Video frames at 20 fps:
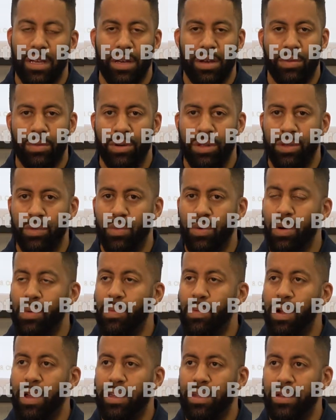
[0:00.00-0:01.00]
Well, the
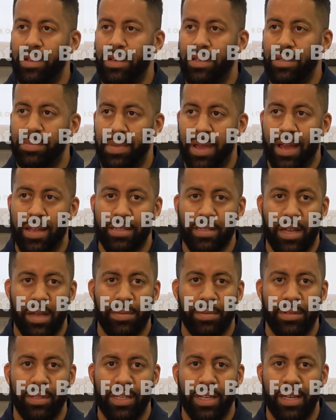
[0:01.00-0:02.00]
warm weather these past
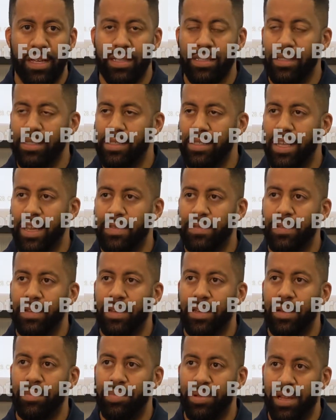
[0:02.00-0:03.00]
couple of days is
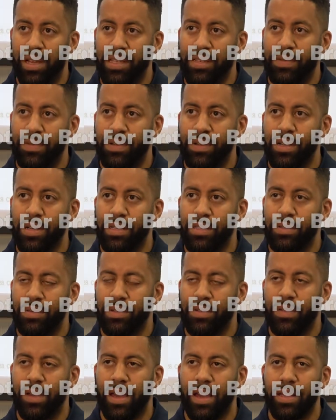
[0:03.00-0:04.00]
definitely a plus for us.
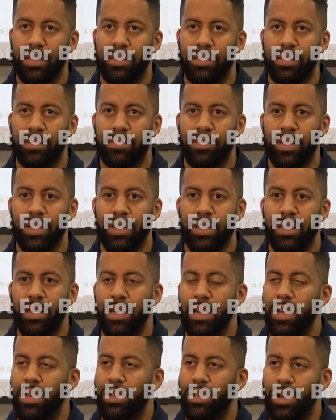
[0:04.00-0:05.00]
We've had some
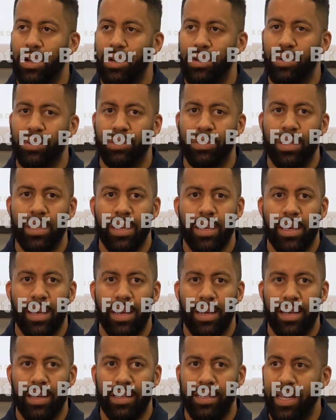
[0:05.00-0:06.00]
cold
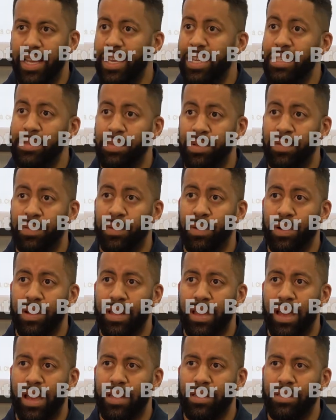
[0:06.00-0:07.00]
days before
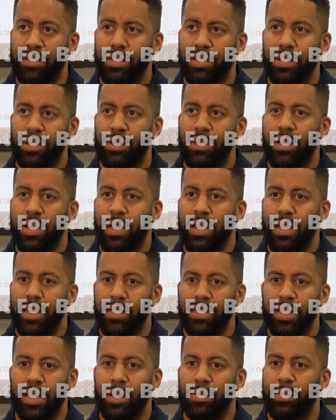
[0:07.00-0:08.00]
that, so
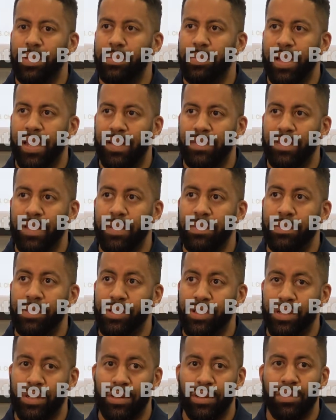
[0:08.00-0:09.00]
it's helped the pave
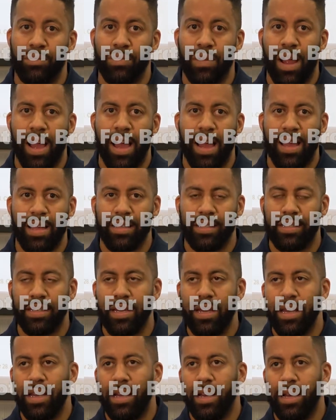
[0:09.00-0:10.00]
temperature rise.
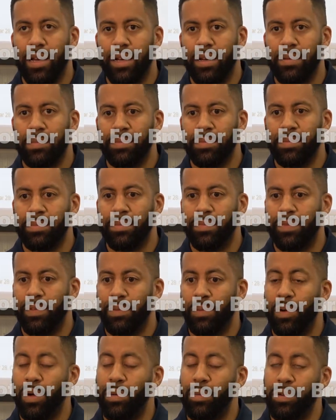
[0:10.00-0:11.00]

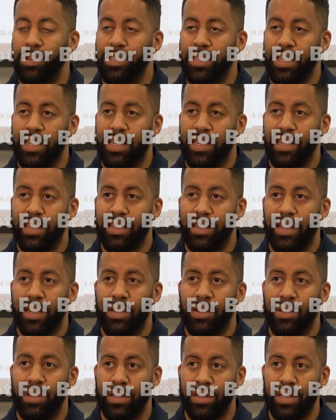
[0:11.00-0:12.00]
From what we're seeing,
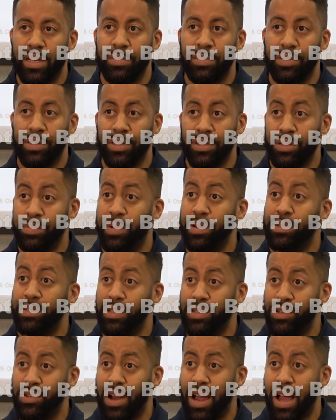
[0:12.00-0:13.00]
though, the temperature is supposed
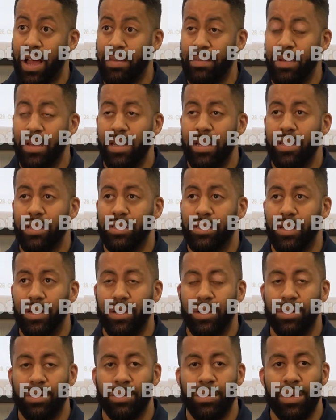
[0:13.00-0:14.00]
to drop.
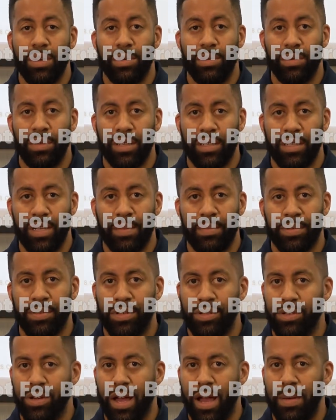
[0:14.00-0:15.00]
So when the
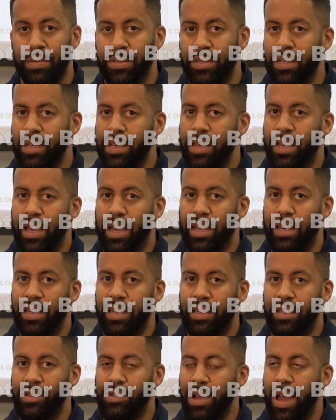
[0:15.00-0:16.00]
temperature drops,
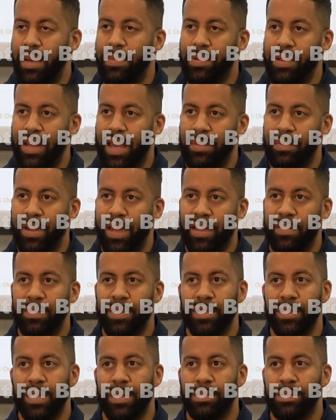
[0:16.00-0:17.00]
any drop in that
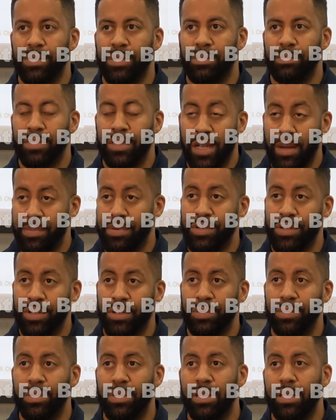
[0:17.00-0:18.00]
pavement
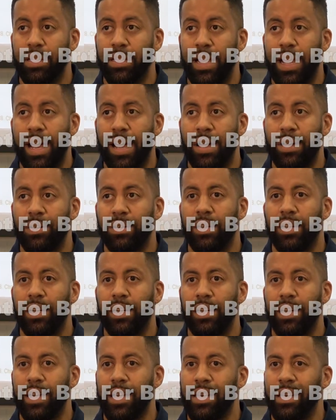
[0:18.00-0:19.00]
temperature will
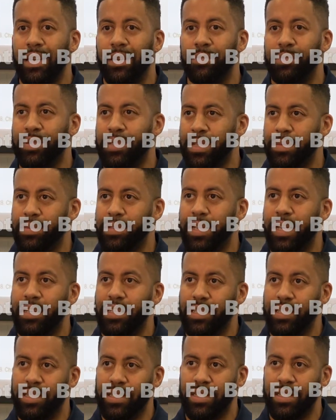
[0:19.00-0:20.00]
allow any
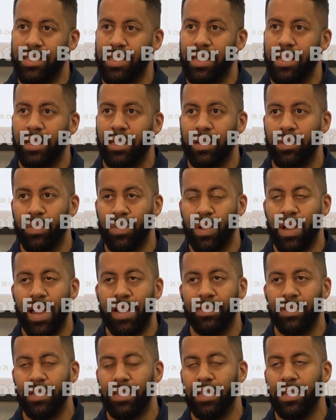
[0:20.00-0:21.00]
precipitation to stick, and we'll
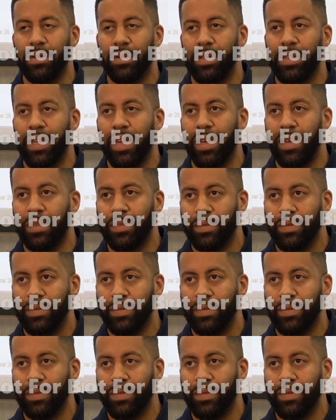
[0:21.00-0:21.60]
have to deal with that.